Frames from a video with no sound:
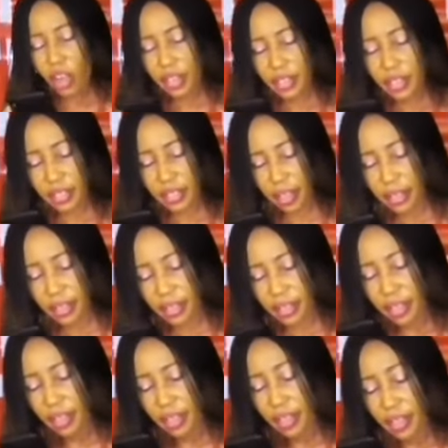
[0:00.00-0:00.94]
this says,
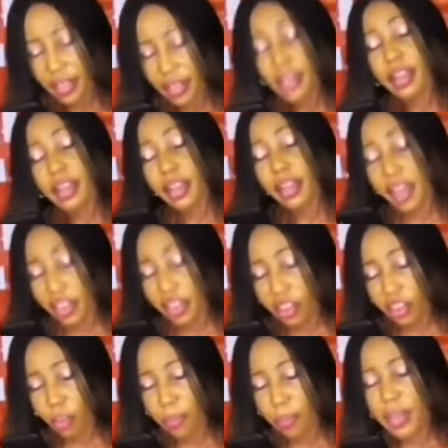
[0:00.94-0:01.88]
"Hi
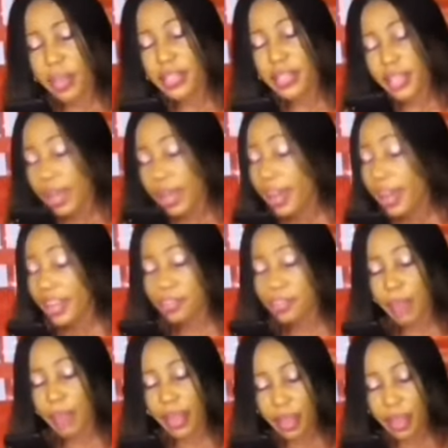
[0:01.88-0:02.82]
Lola, please hide
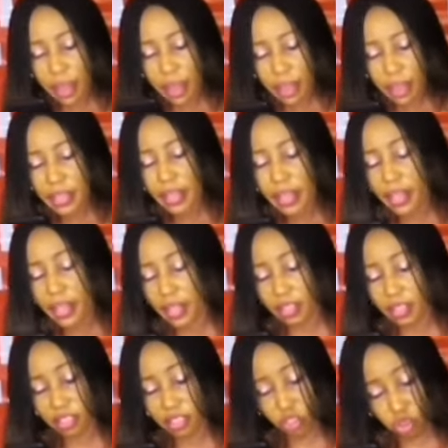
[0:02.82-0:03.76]
my ID
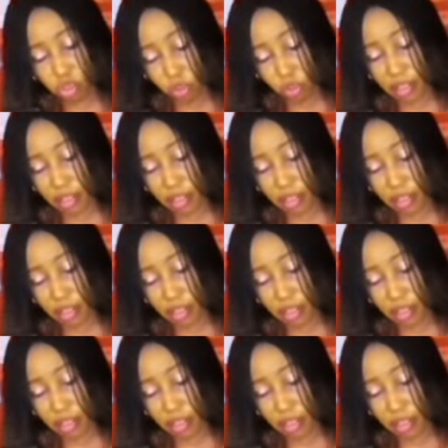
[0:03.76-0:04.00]
and throw